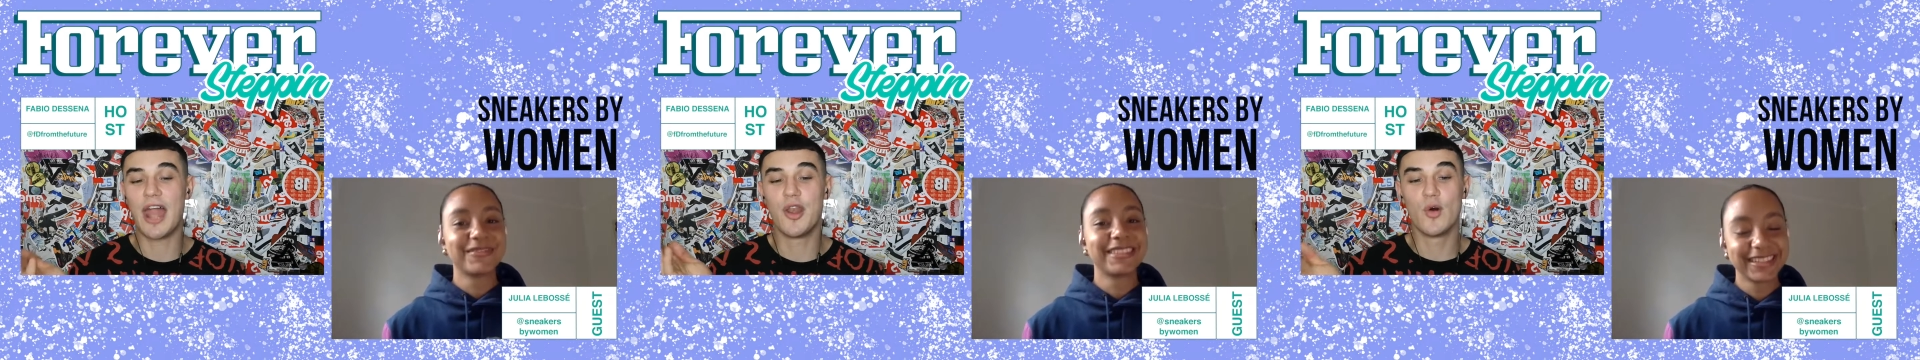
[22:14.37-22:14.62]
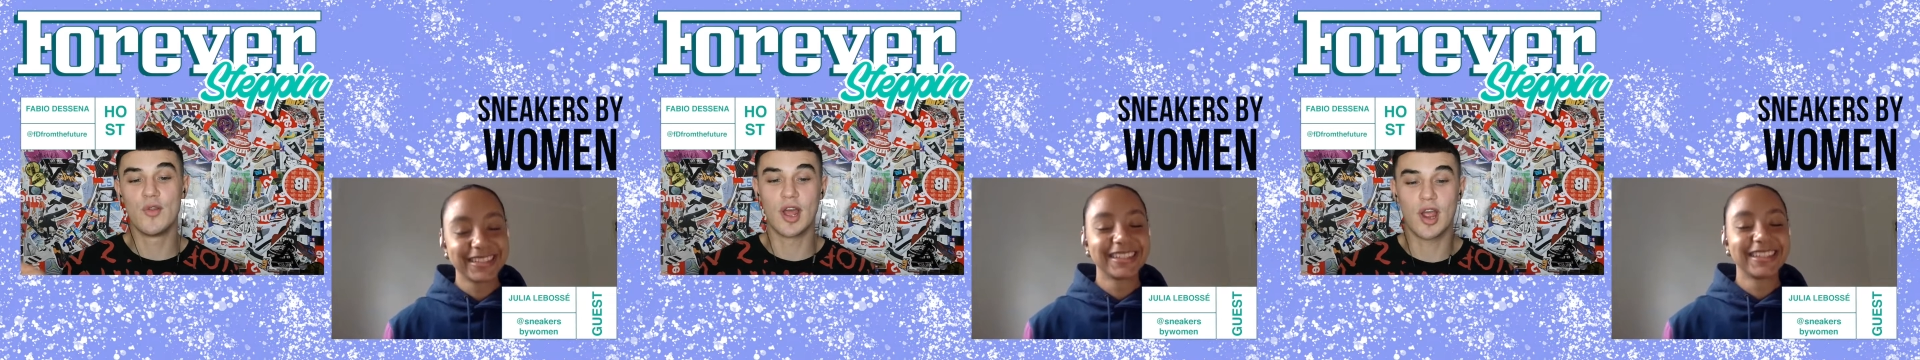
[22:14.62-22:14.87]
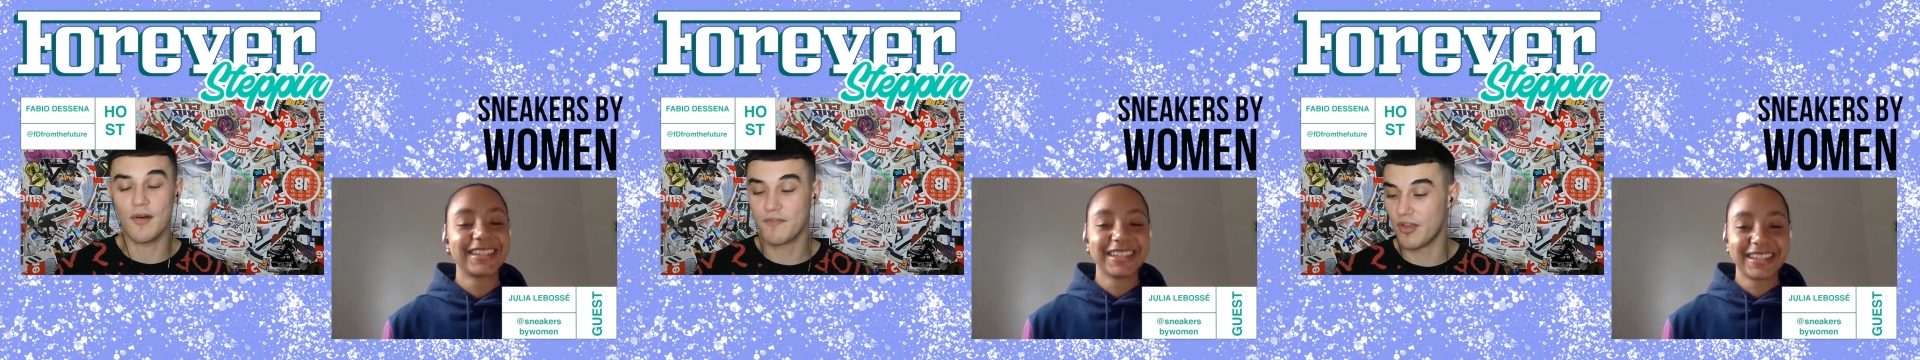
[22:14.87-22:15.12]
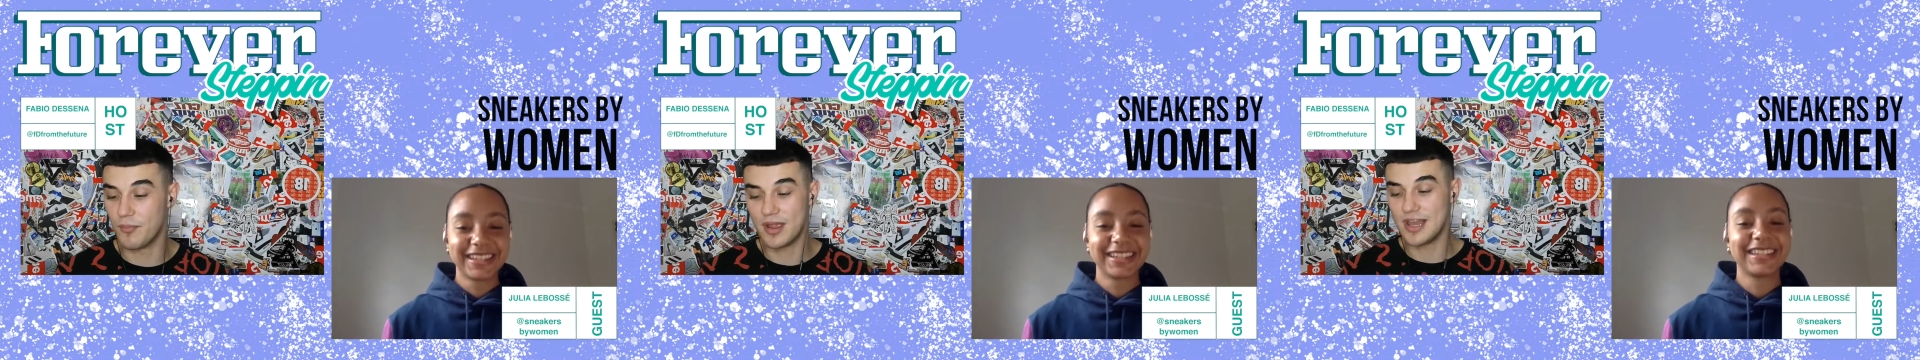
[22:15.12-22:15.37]
Speaker 1: I know their
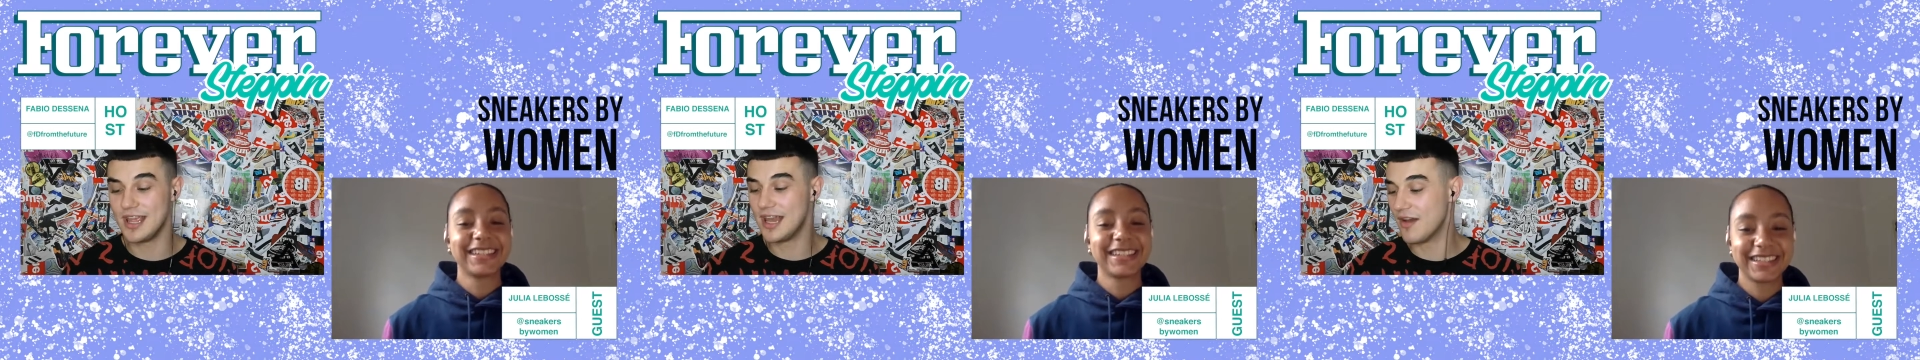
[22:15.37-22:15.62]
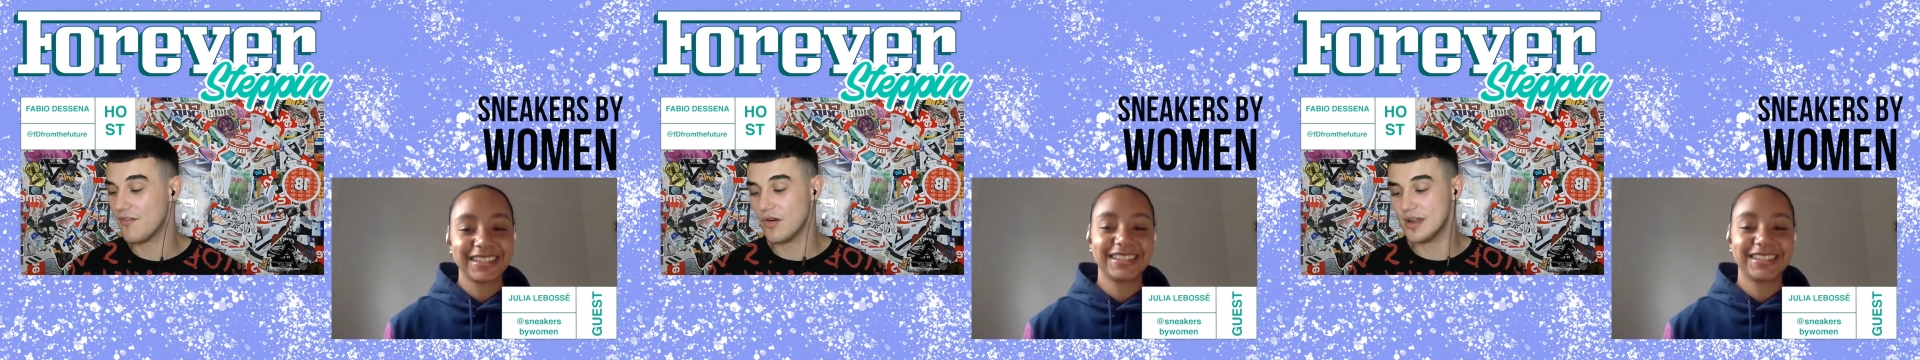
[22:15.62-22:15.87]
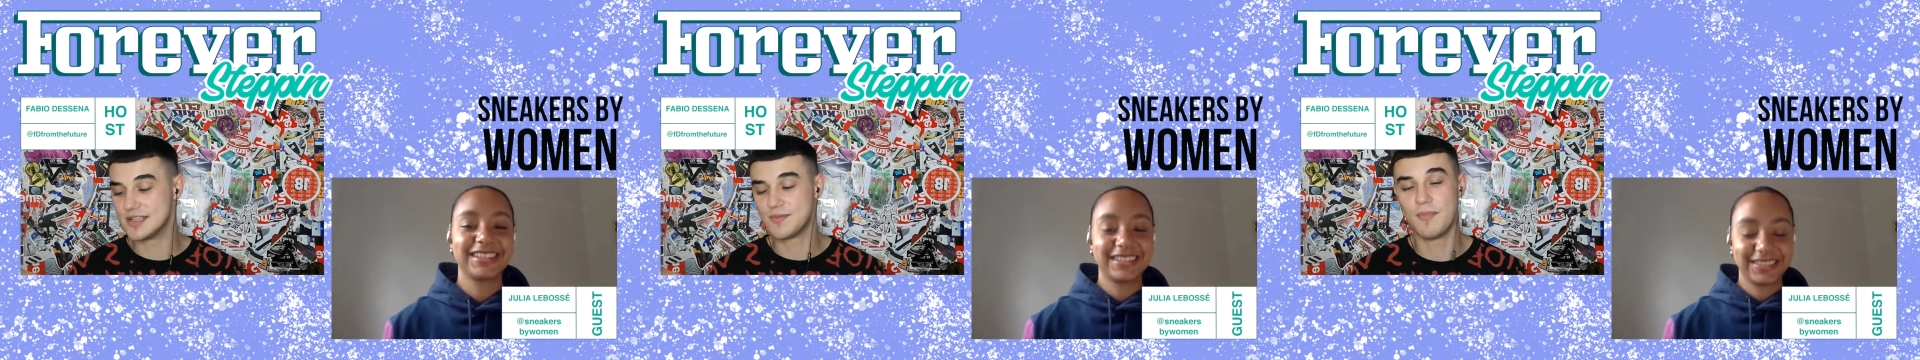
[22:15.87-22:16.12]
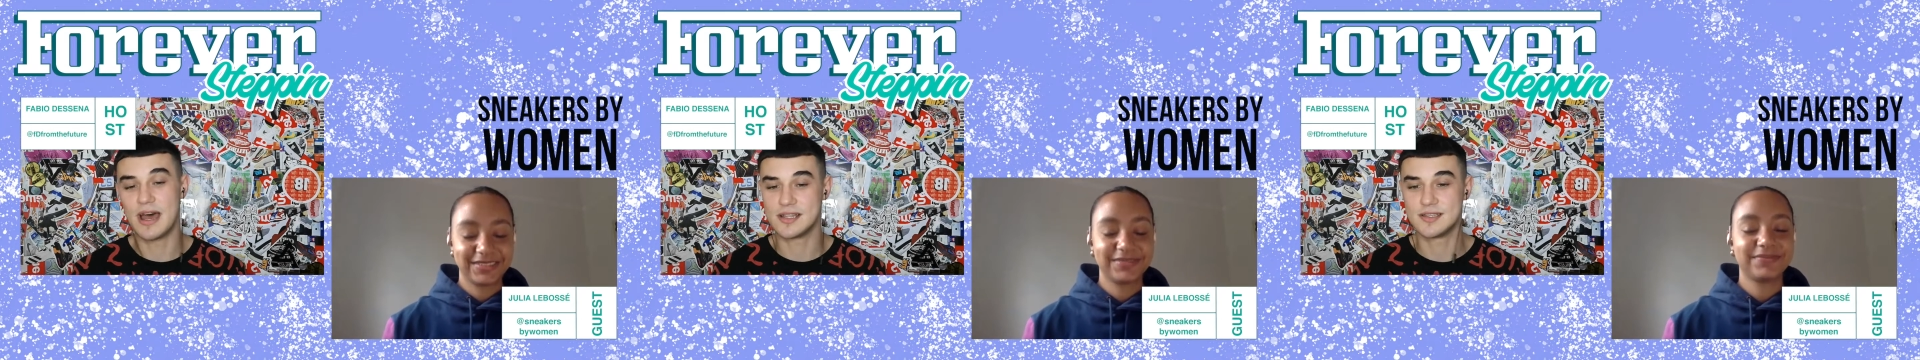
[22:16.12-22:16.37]
comfortability level is
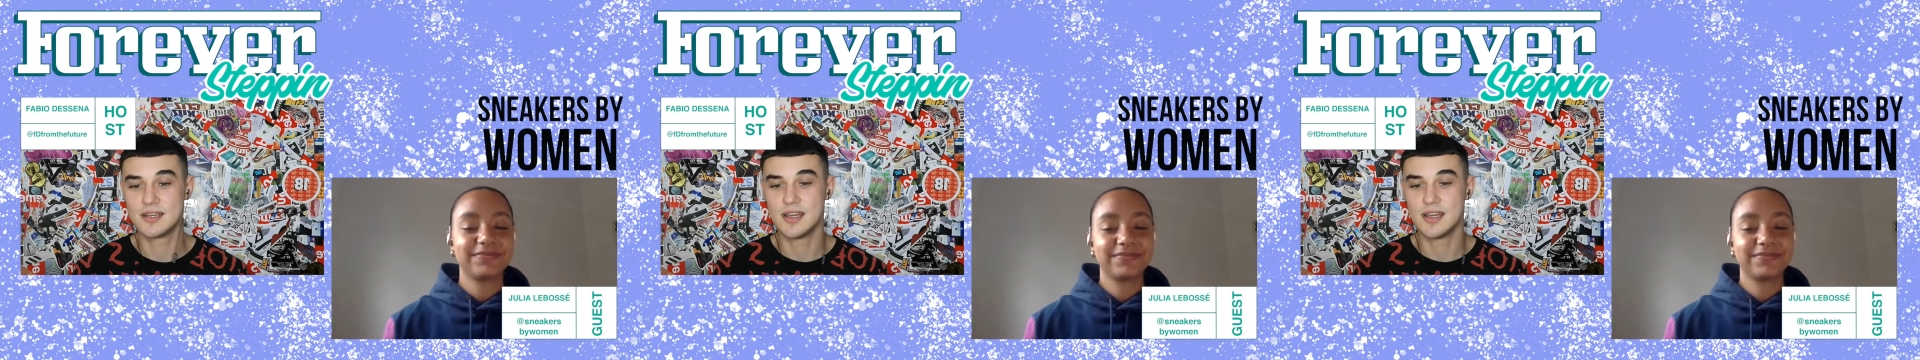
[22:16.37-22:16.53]
mad.